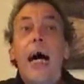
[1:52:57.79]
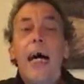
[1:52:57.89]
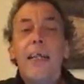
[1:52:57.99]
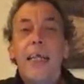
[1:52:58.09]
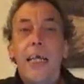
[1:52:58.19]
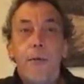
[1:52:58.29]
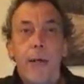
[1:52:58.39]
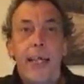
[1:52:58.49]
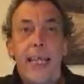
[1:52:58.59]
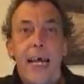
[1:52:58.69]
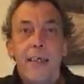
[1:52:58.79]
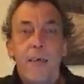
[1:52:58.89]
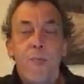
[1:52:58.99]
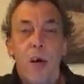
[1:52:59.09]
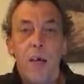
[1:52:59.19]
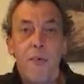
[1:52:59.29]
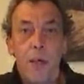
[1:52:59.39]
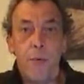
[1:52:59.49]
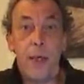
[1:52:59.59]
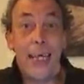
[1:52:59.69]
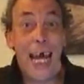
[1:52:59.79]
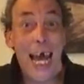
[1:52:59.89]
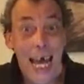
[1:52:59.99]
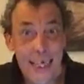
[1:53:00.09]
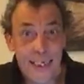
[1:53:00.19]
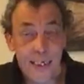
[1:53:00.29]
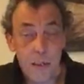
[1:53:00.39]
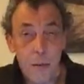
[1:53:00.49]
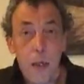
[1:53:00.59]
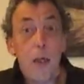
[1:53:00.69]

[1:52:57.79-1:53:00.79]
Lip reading: and the 3500S